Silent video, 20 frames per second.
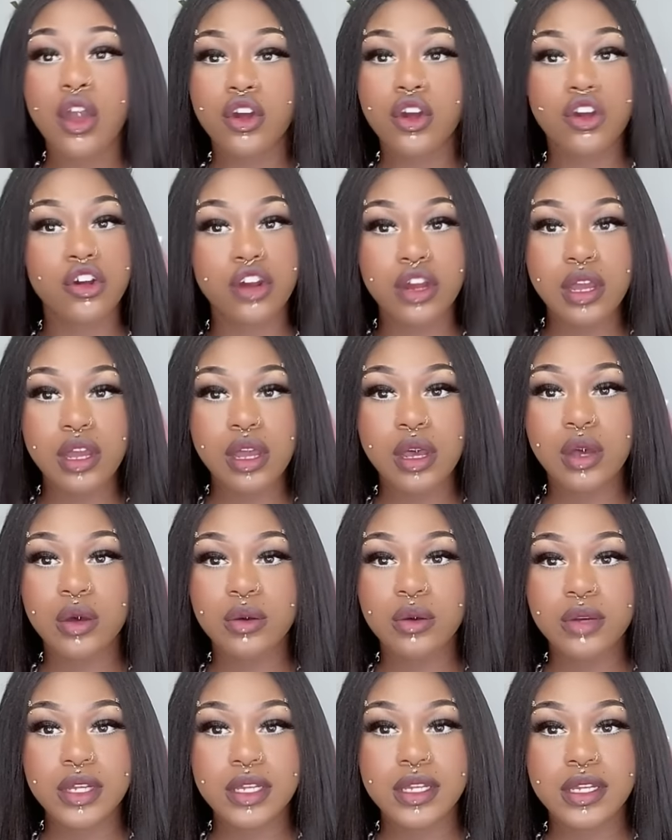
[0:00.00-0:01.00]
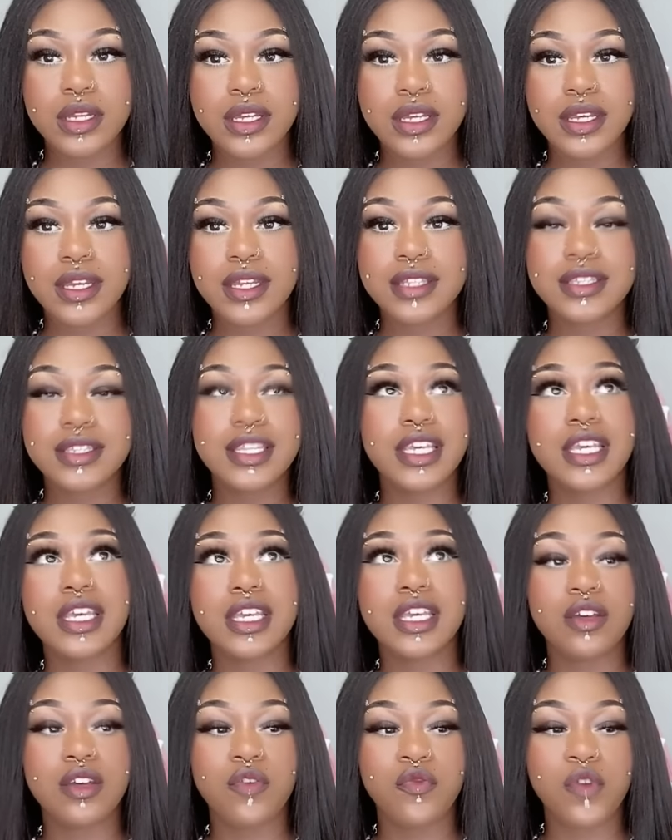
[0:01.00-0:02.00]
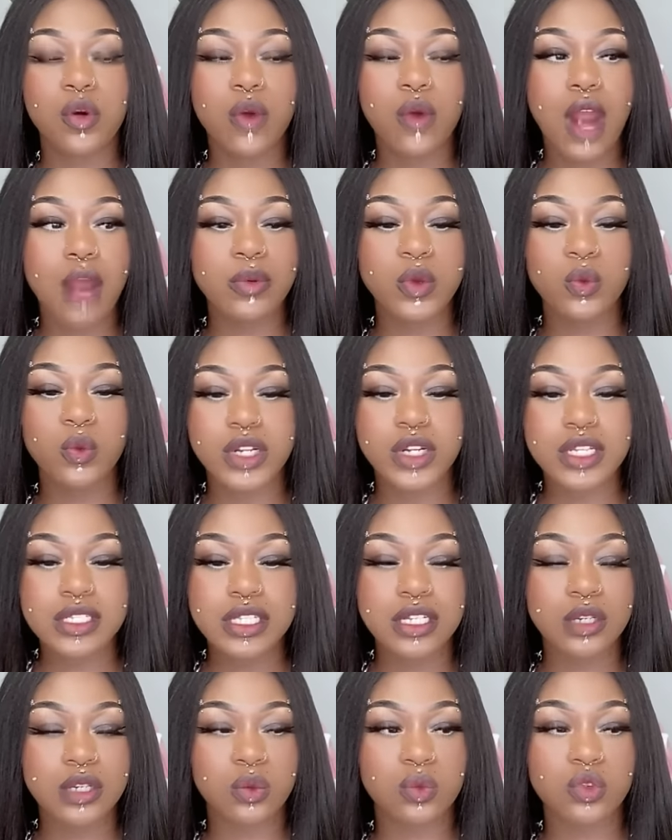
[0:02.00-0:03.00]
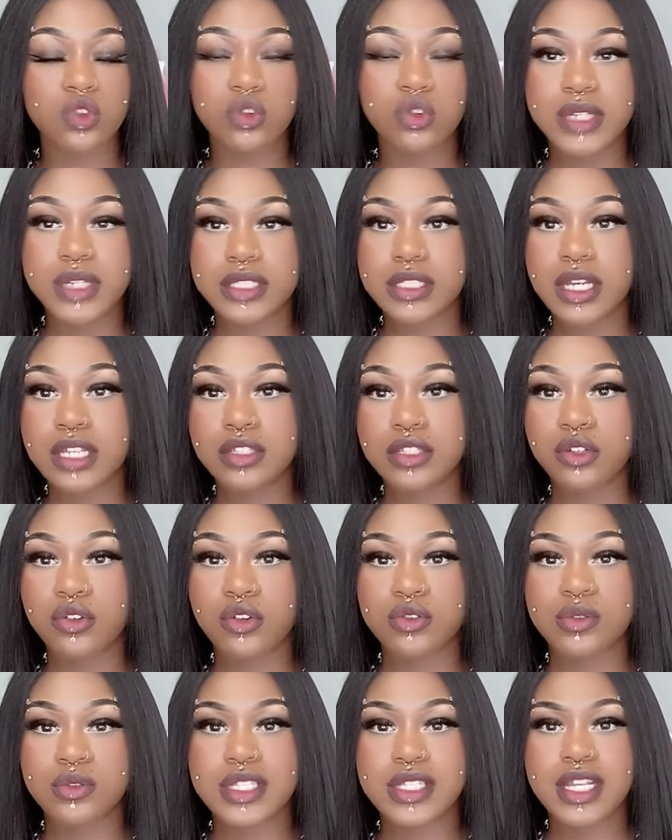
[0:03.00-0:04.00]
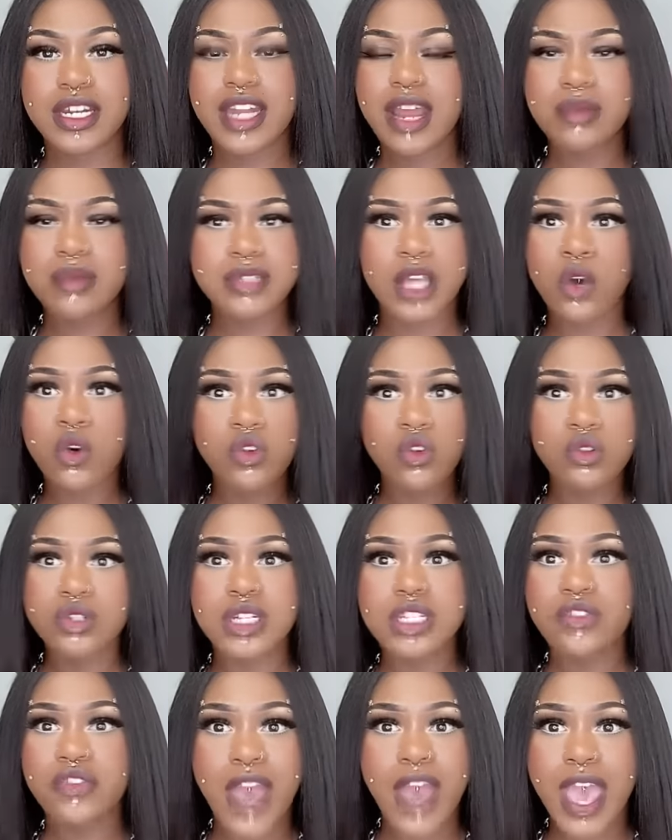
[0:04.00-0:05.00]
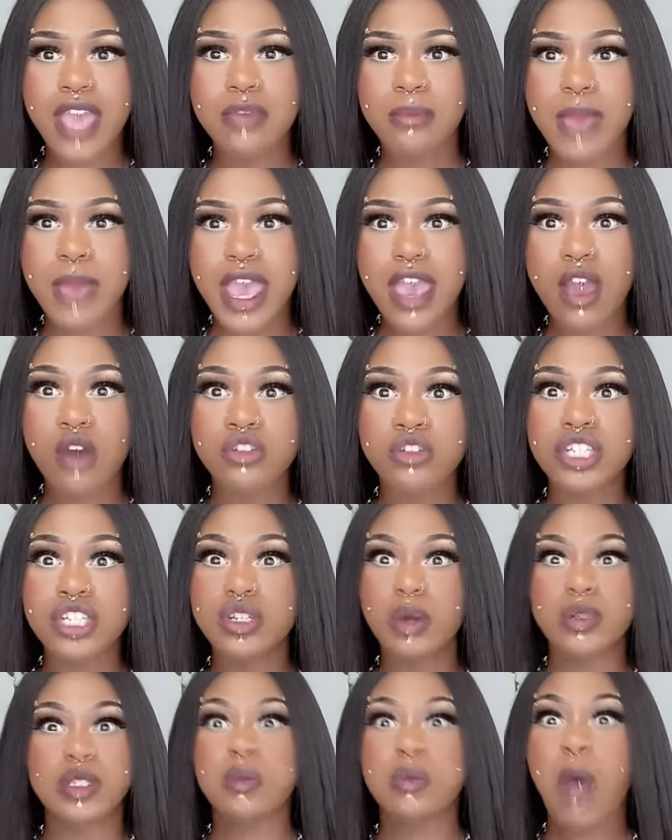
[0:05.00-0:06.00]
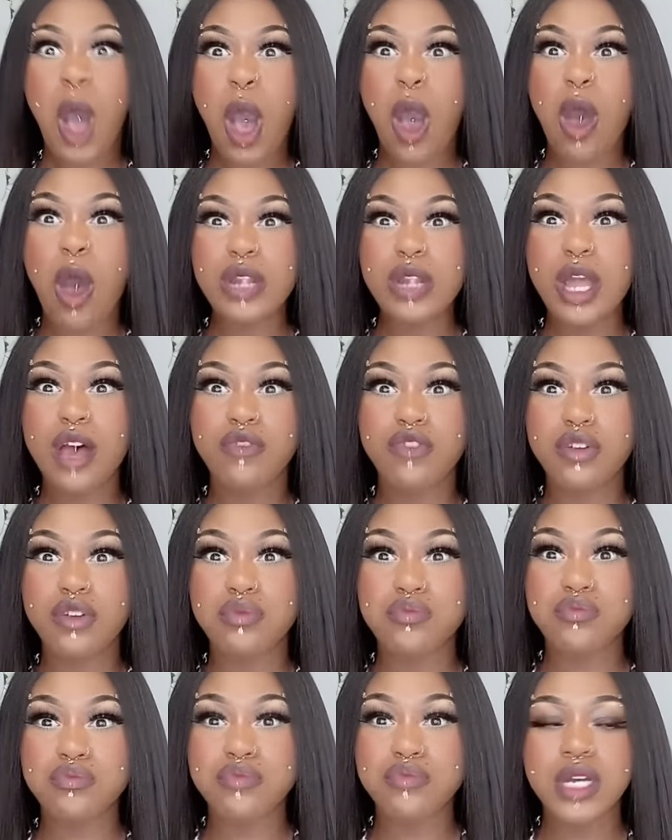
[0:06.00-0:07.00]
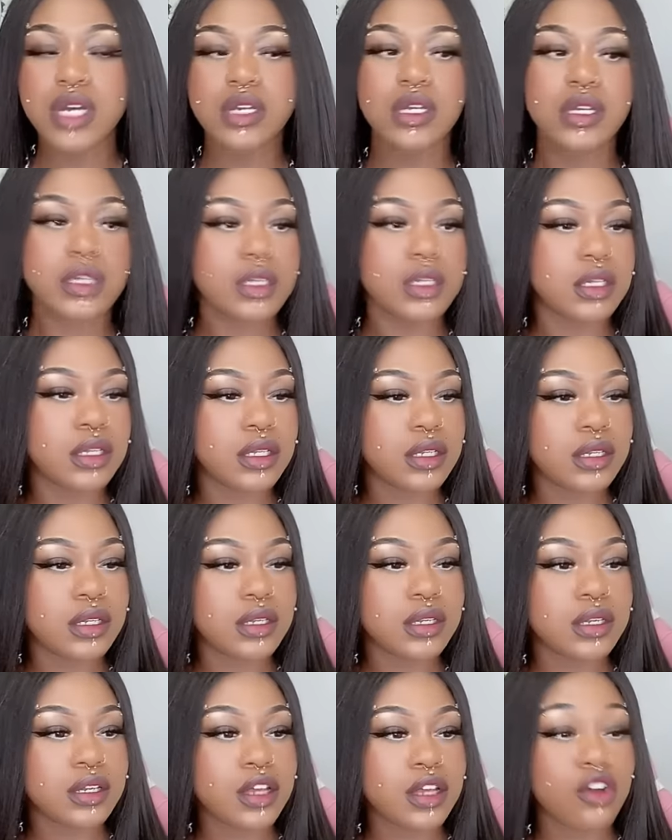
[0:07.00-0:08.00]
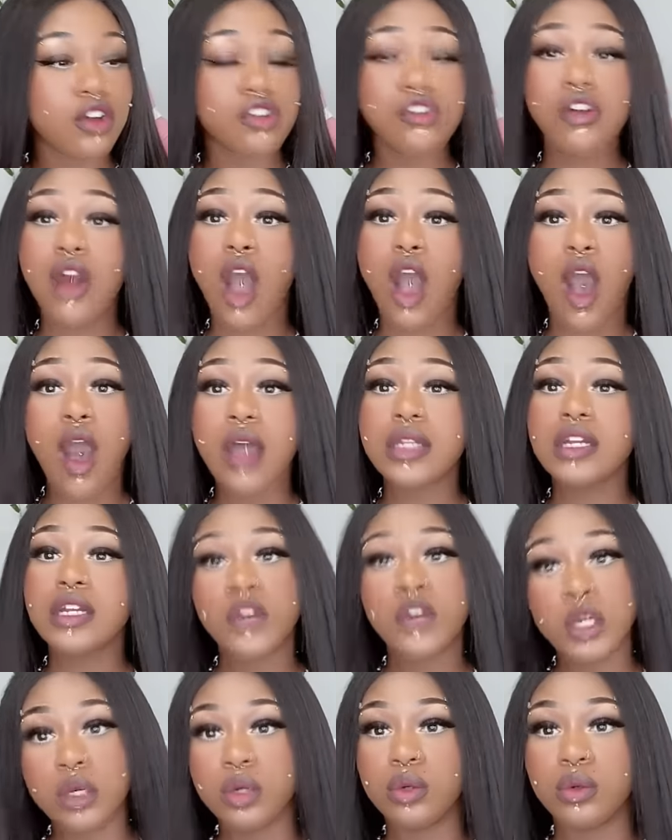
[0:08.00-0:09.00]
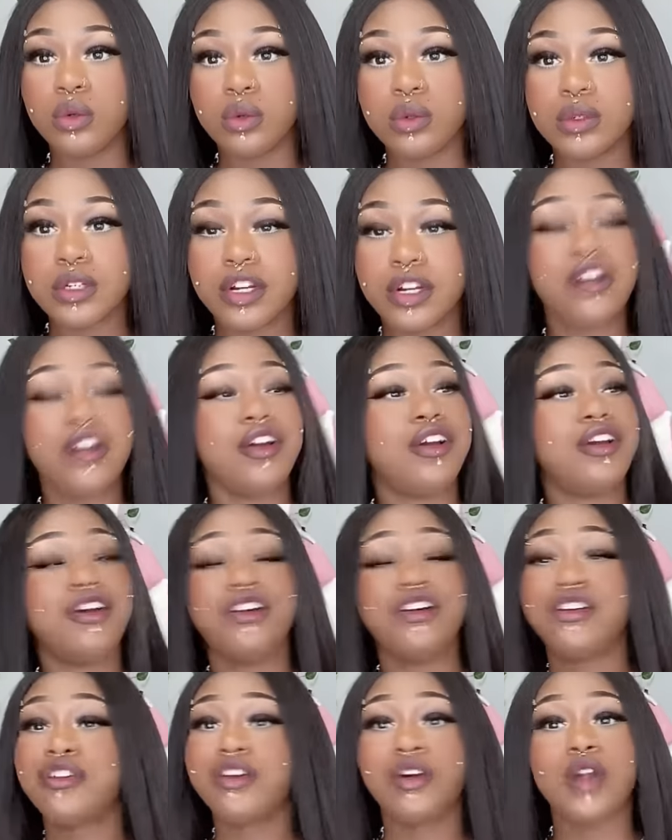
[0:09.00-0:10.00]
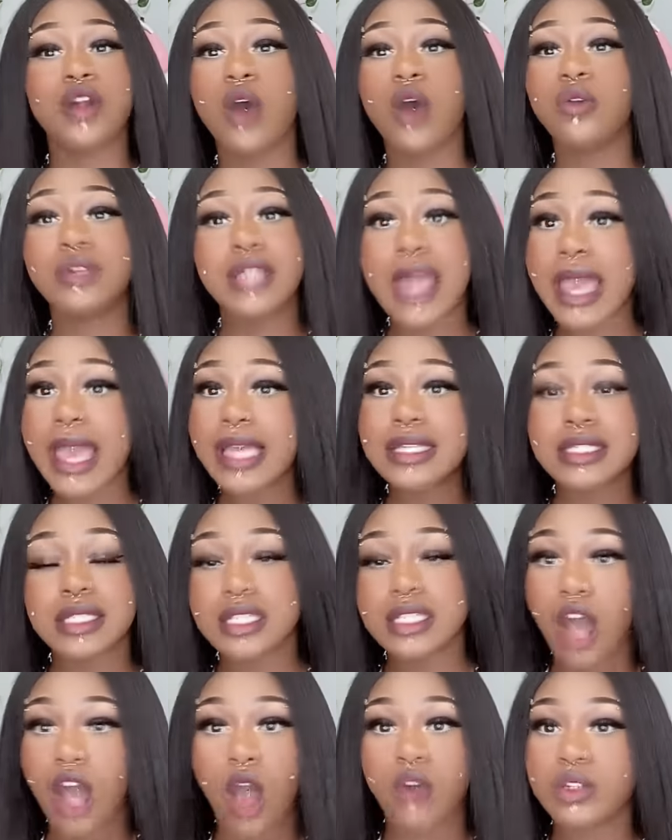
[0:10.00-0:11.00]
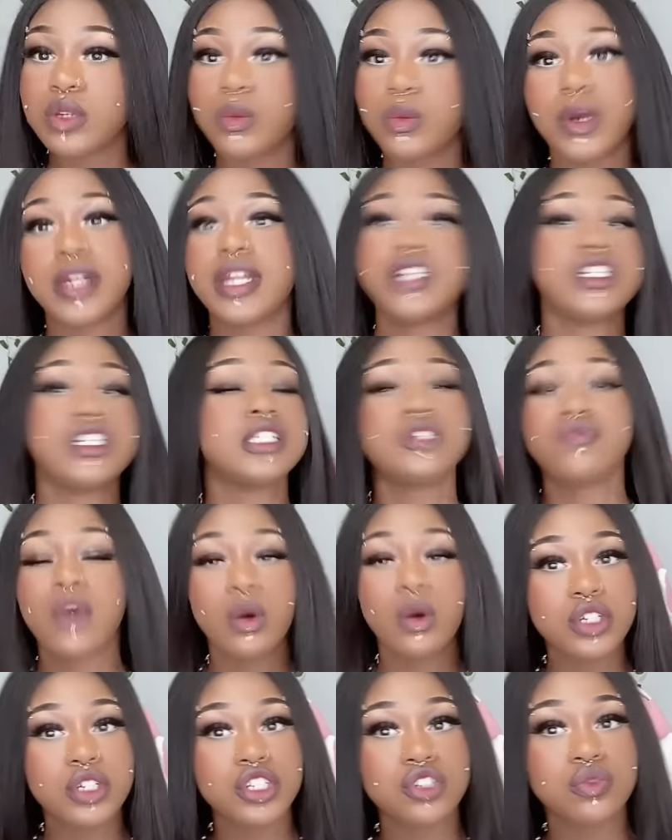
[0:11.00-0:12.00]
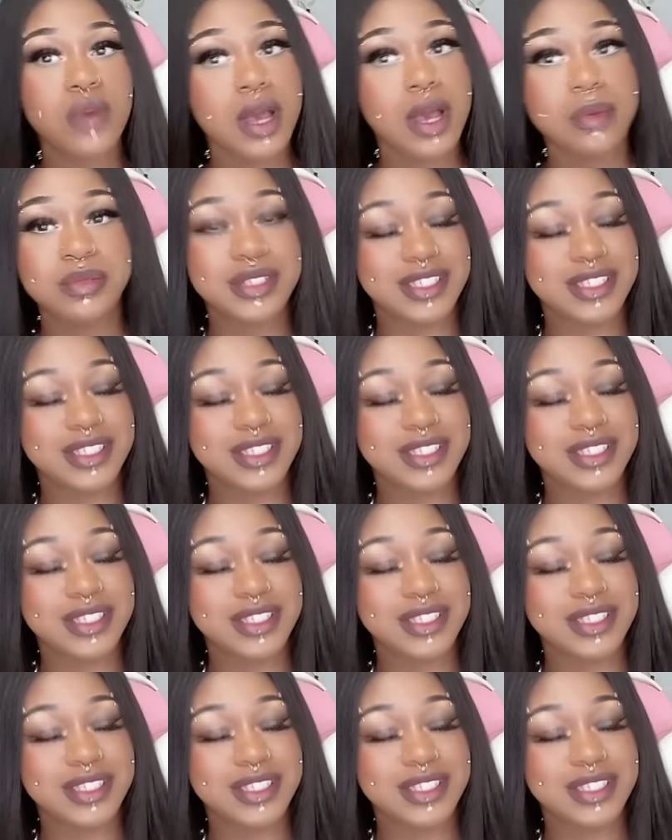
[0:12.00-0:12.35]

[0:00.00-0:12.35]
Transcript: girl. Then Ferrari went into the room that the other girls was in, and it was like, "Who you just fade, Mel? She told some all of them. Girl, all of who? Girl, no, Legacy, the only one that just folded you up,